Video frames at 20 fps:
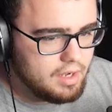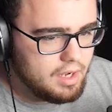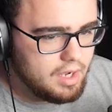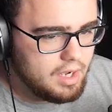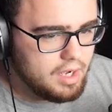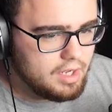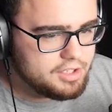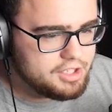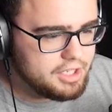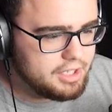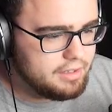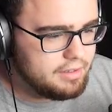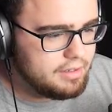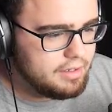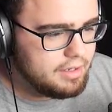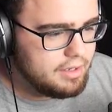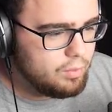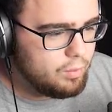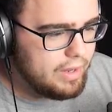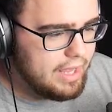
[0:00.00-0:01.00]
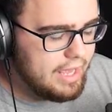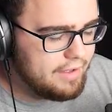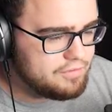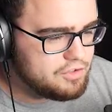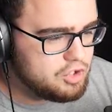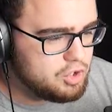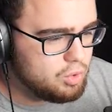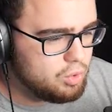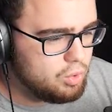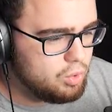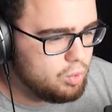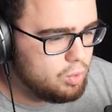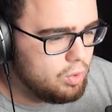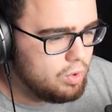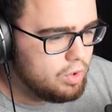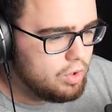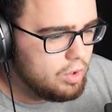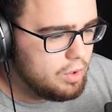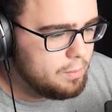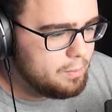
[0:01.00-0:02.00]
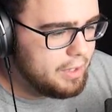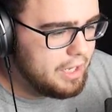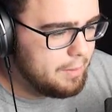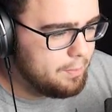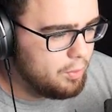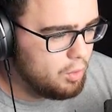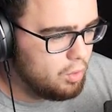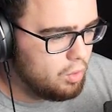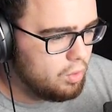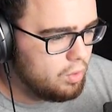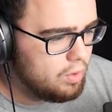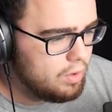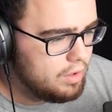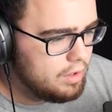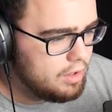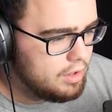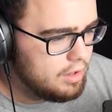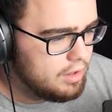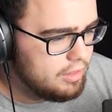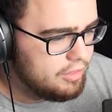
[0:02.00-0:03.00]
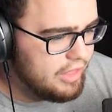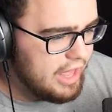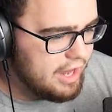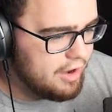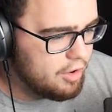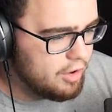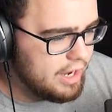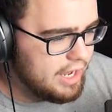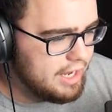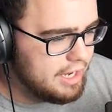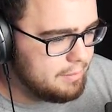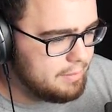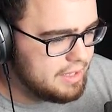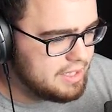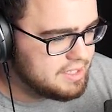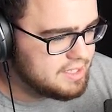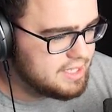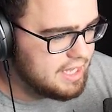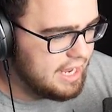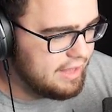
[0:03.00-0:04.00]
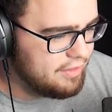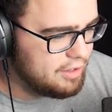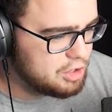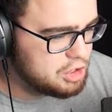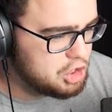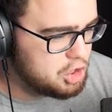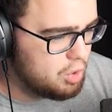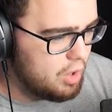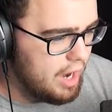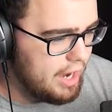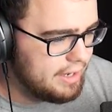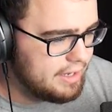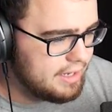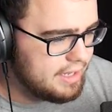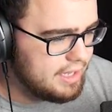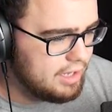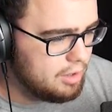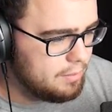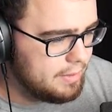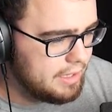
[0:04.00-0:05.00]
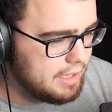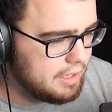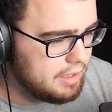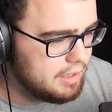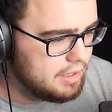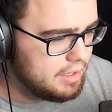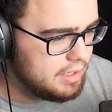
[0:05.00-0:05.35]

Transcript: Uh, Jen, we have right. two people that are enemies and they're trying to kill me.